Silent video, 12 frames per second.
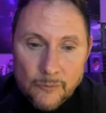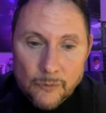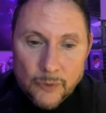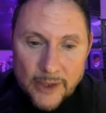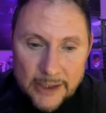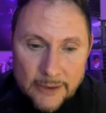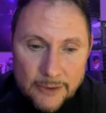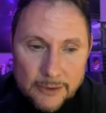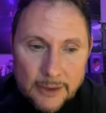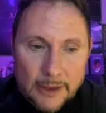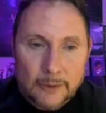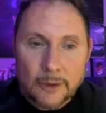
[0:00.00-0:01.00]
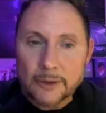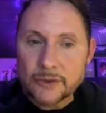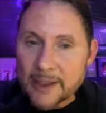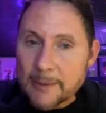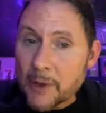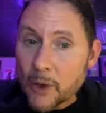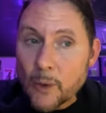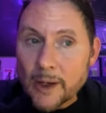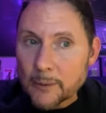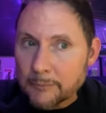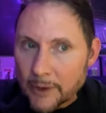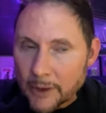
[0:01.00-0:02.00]
record, our demo,
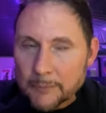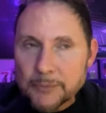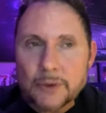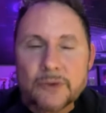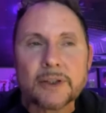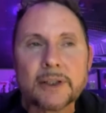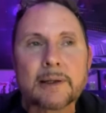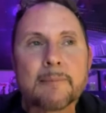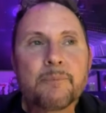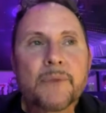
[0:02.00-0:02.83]
our music,